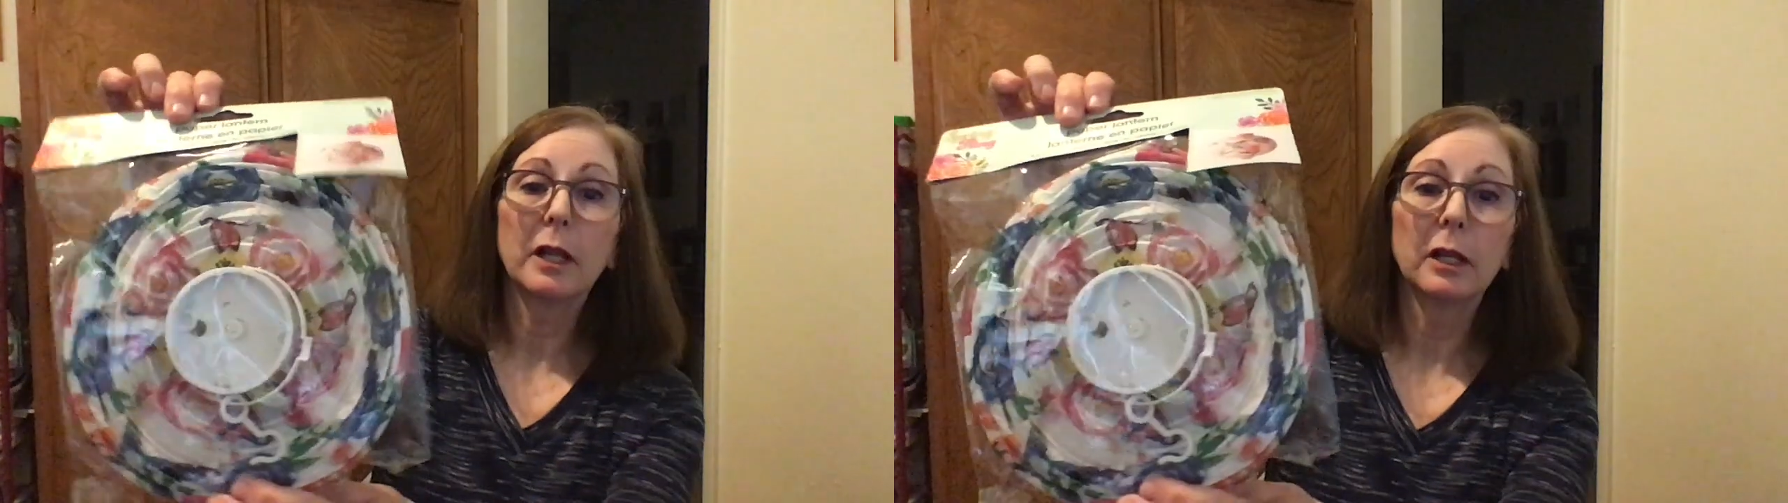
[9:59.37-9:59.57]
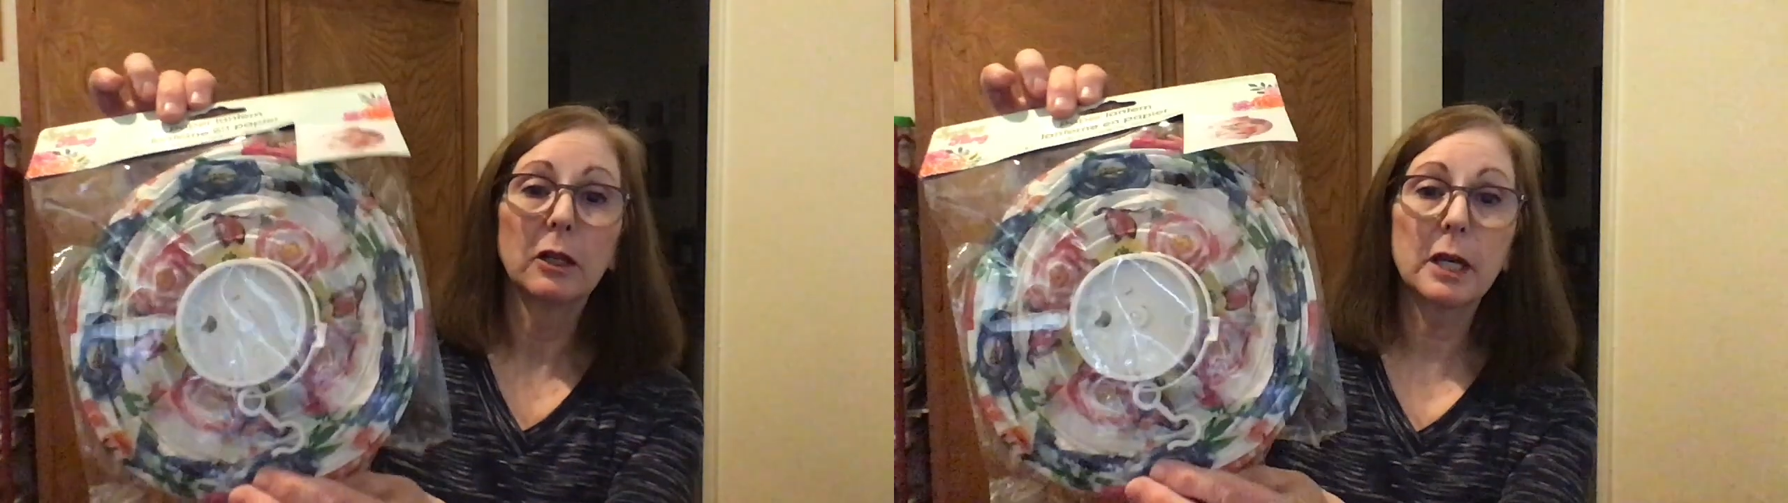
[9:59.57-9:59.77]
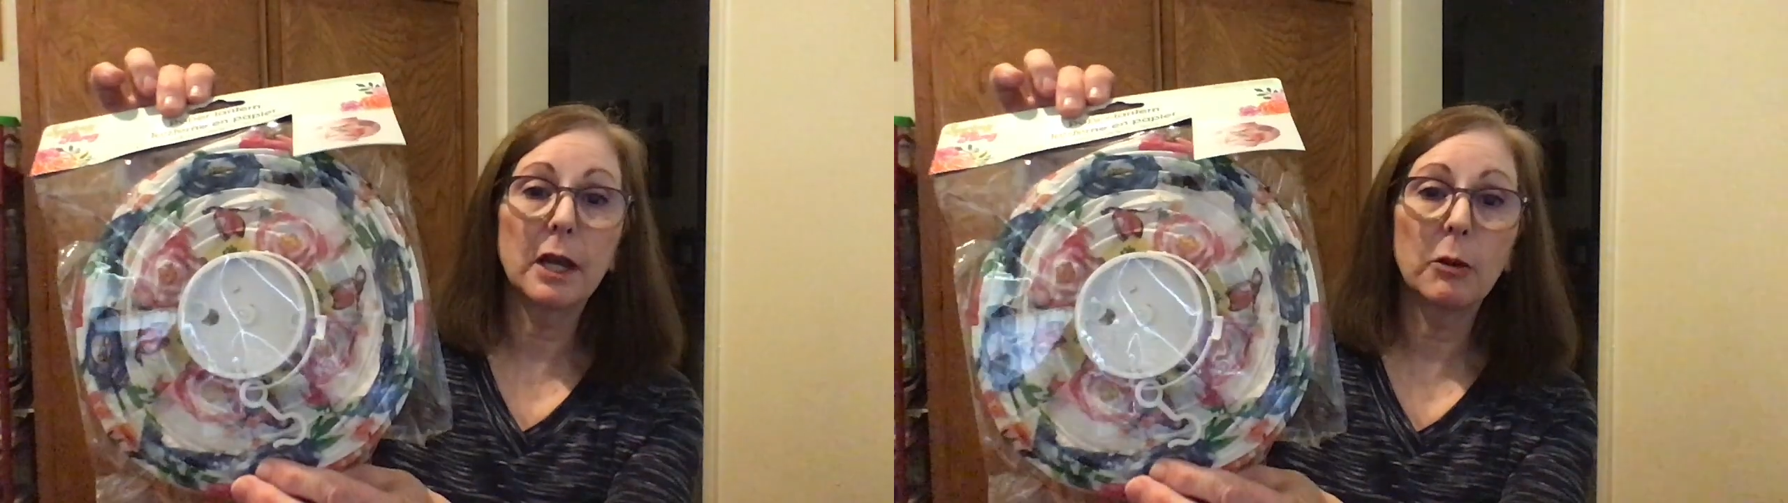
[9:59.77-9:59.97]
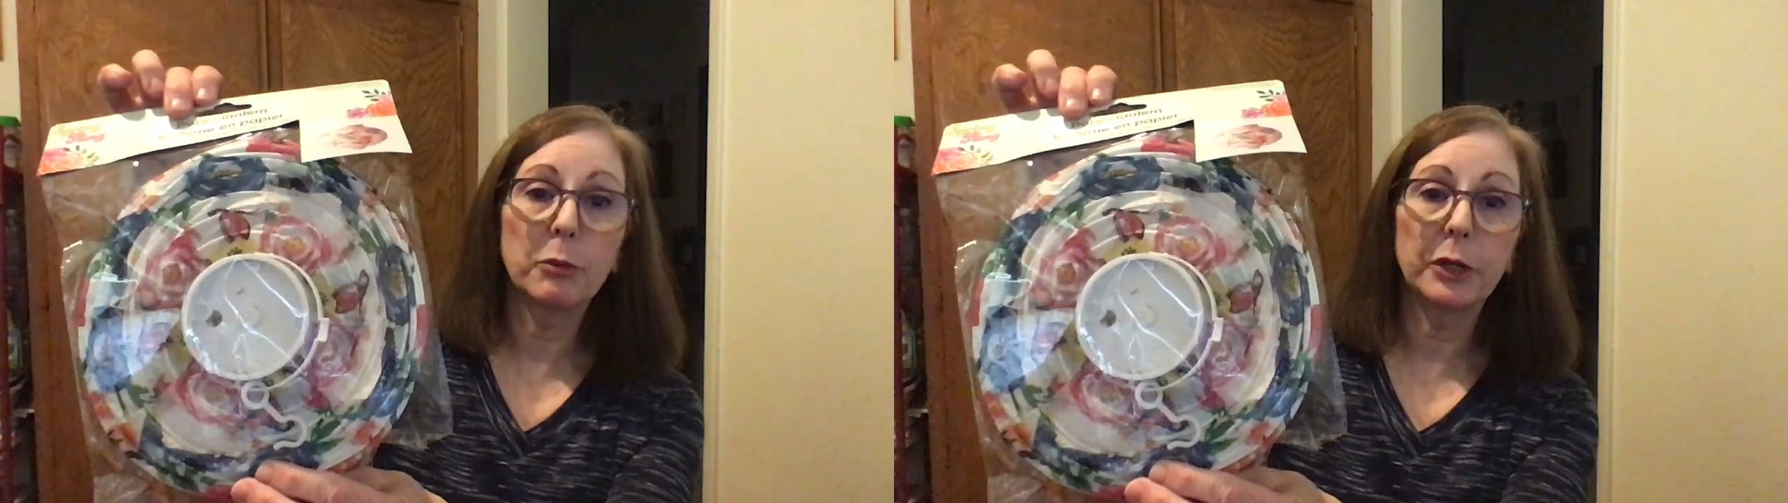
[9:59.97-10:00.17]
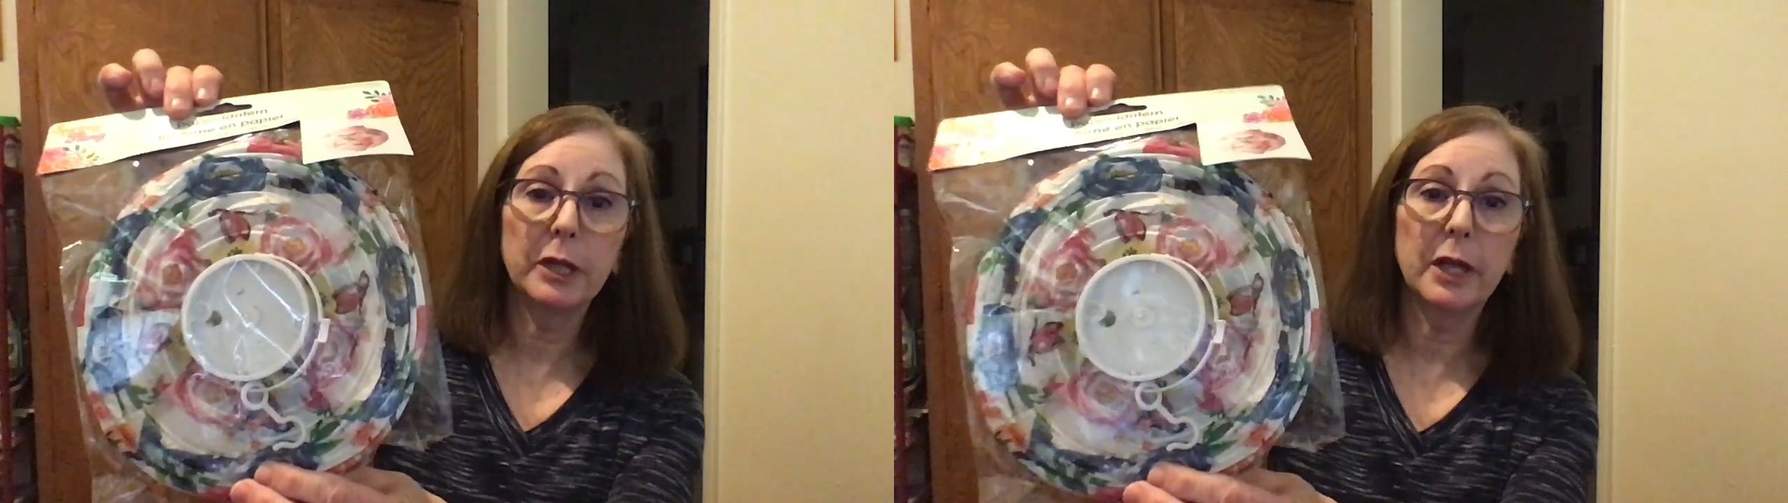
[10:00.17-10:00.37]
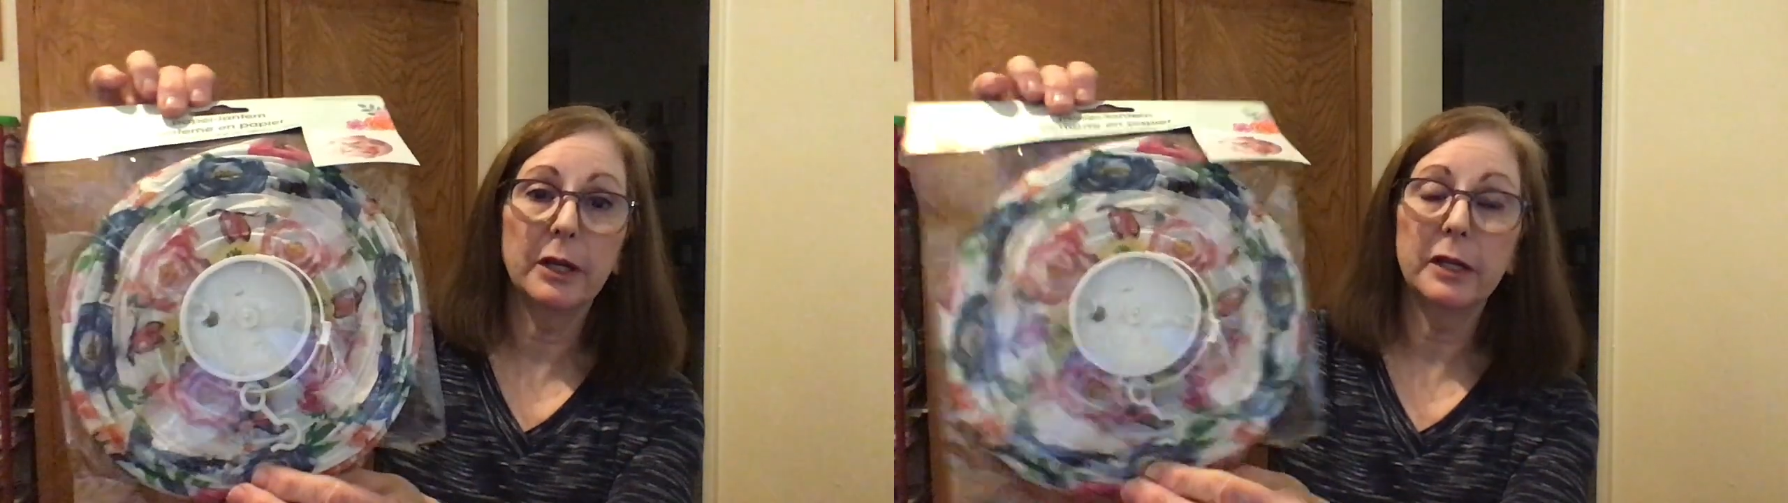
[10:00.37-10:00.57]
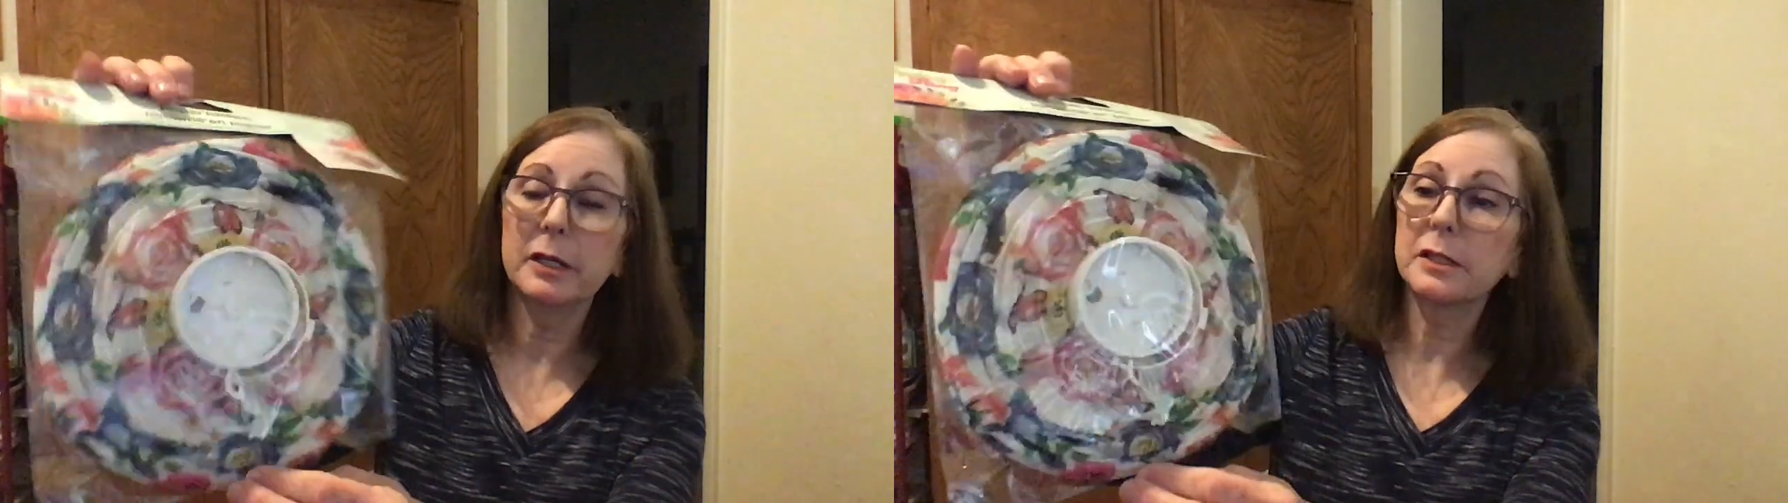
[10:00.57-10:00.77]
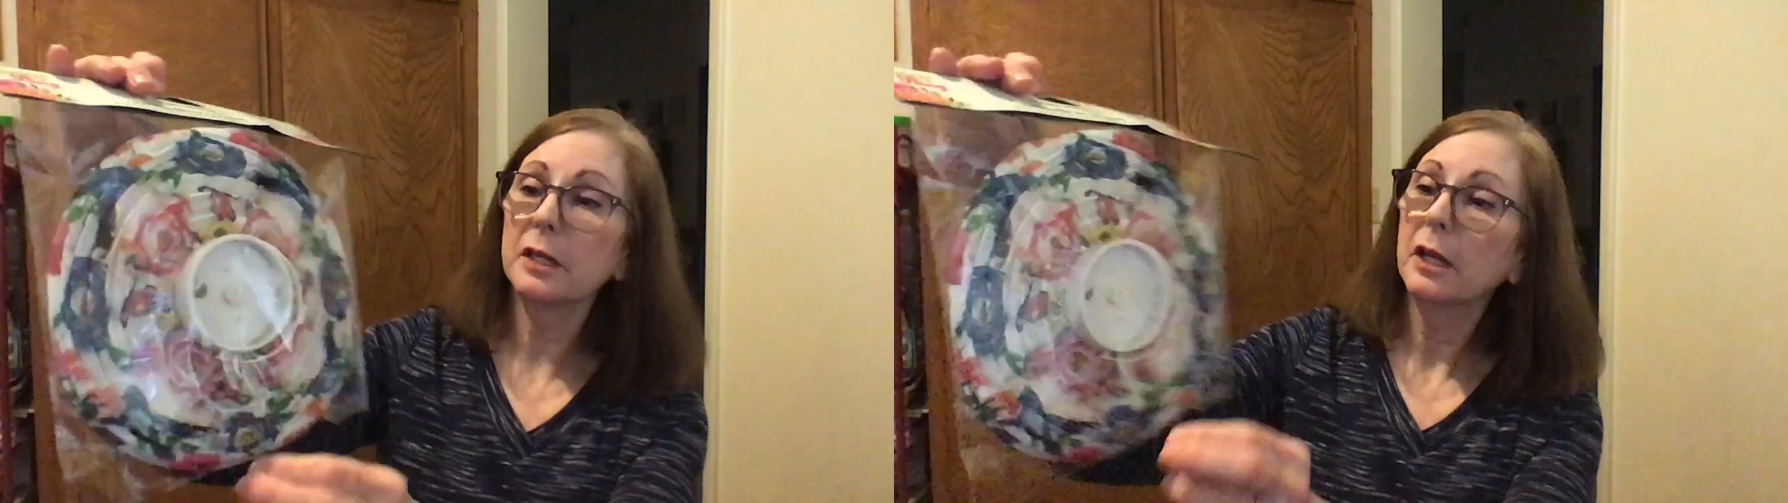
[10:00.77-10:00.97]
Look at how pretty that
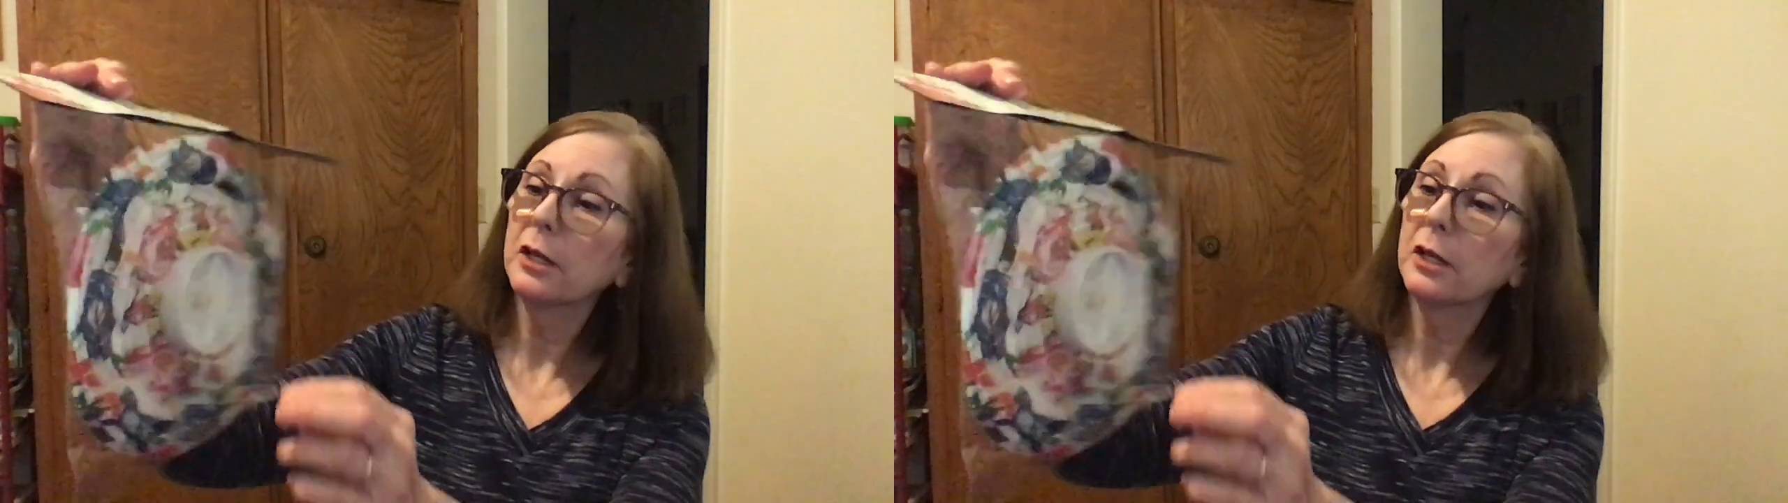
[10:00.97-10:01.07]
is.